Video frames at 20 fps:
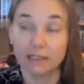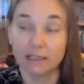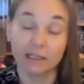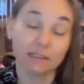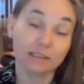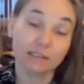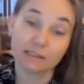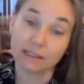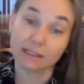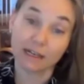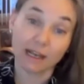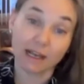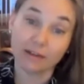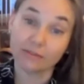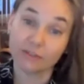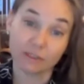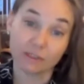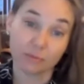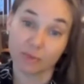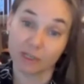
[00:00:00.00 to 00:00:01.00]
It doesn't
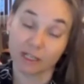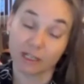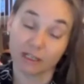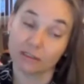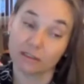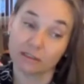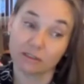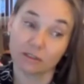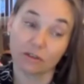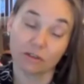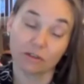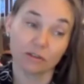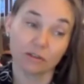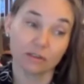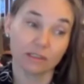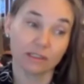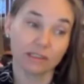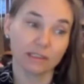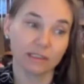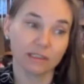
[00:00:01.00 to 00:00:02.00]
have to be.
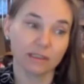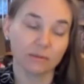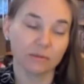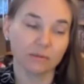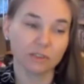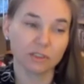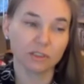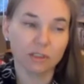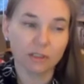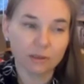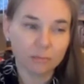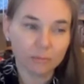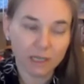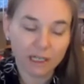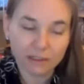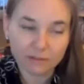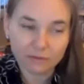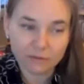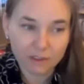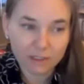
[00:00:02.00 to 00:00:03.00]
So the term
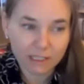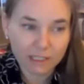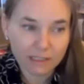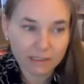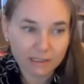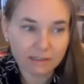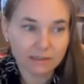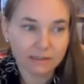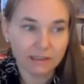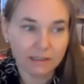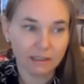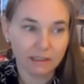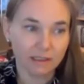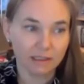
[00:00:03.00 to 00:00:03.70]
mindfulness